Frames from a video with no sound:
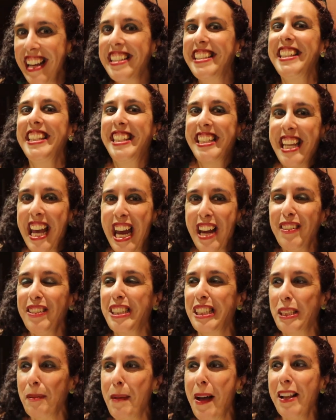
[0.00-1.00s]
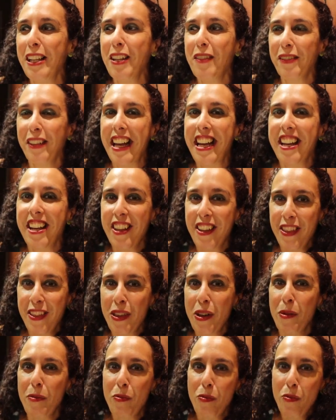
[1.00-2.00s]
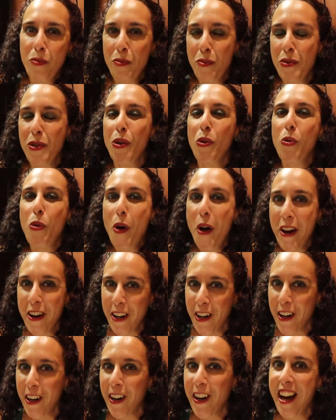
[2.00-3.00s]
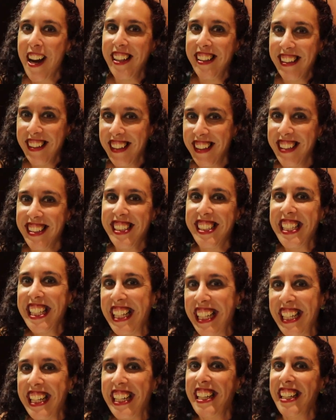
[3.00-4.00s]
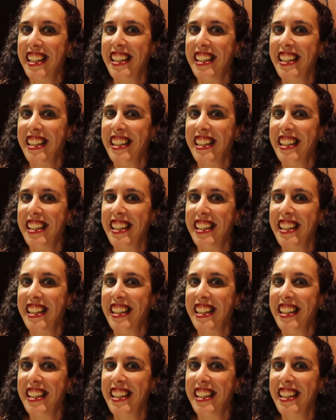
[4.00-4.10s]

It's the same smell of like the the water and the sea,